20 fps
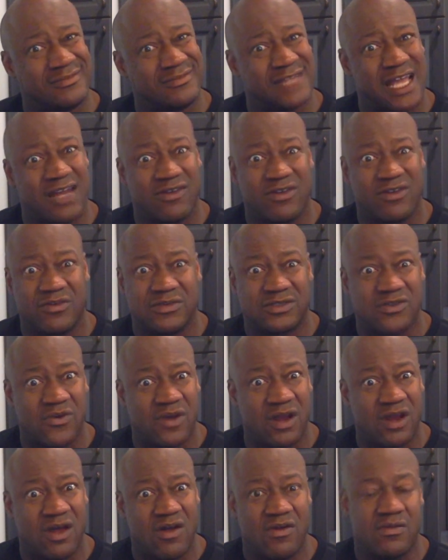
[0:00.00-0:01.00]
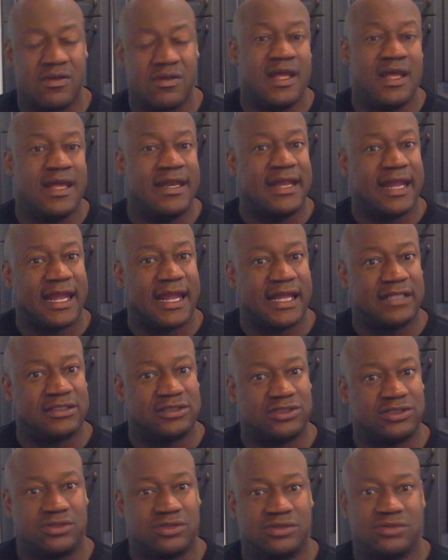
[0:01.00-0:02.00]
I don't know what's going on. They got
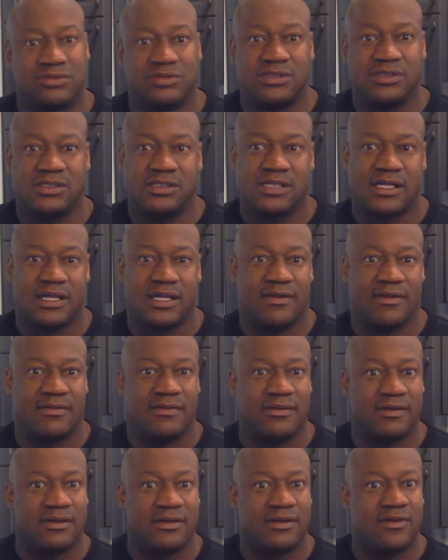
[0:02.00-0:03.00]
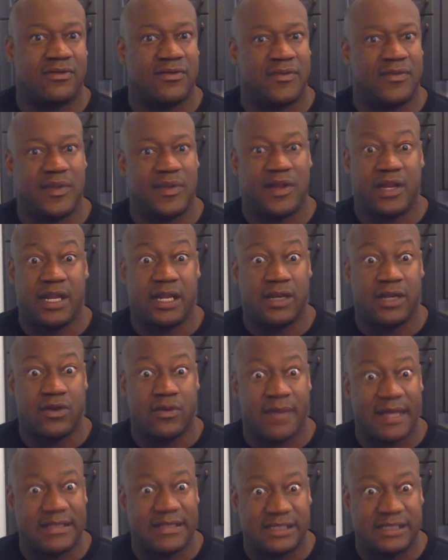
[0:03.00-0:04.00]
children, but
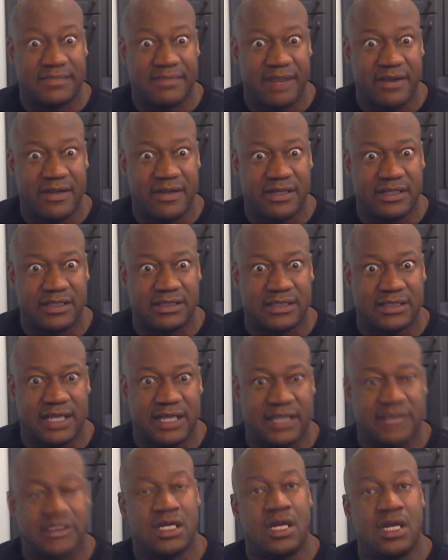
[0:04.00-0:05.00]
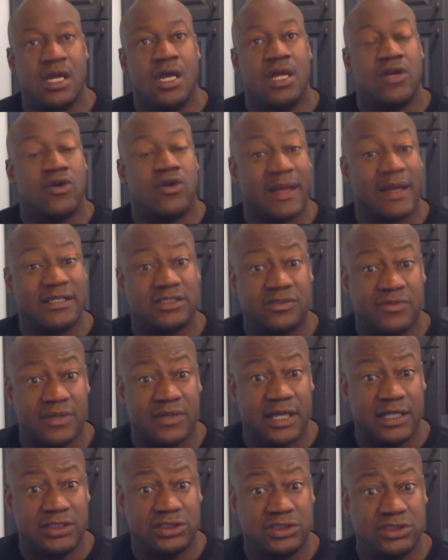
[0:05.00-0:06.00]
nobody's getting married these days. Nobody's in a
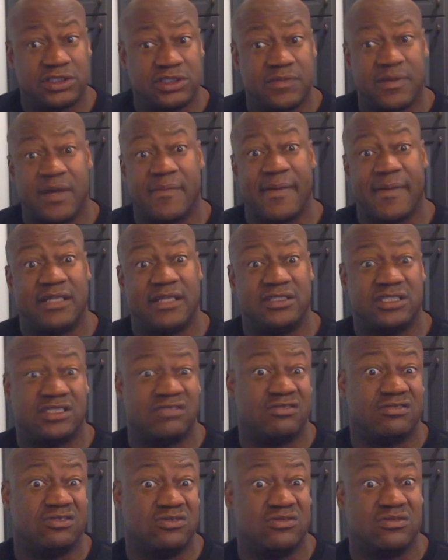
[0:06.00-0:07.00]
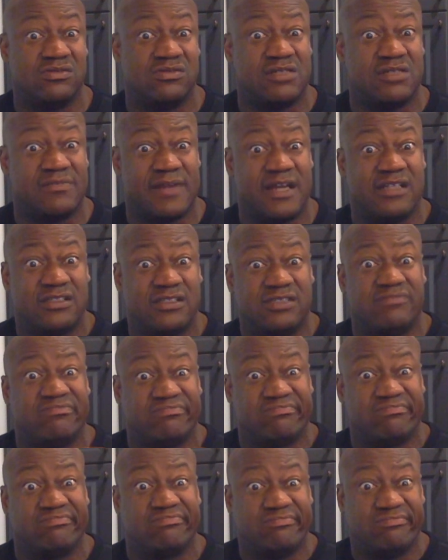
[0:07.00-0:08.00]
relationship. Everybody's just
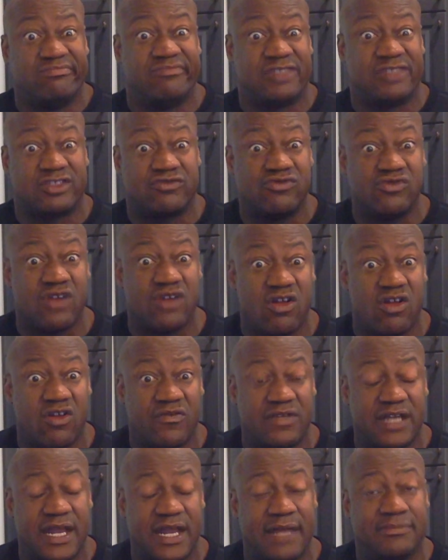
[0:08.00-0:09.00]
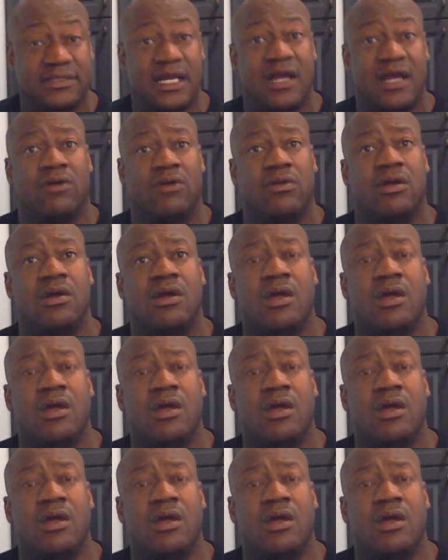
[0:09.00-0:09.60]
screwing all over damn town.